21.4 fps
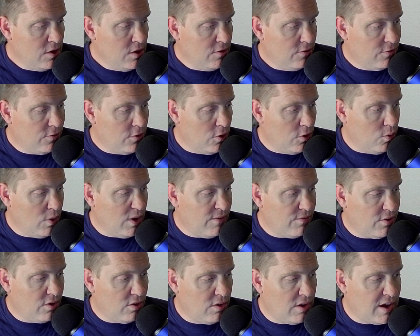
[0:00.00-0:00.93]
So we have
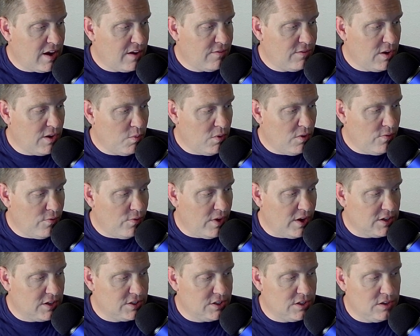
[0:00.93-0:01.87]
the class name
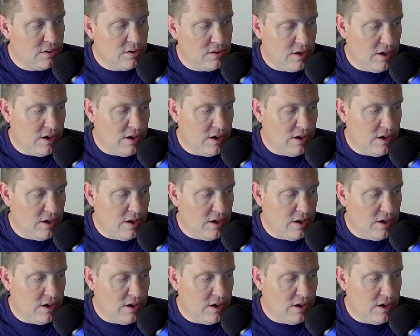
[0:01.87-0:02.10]
reflection,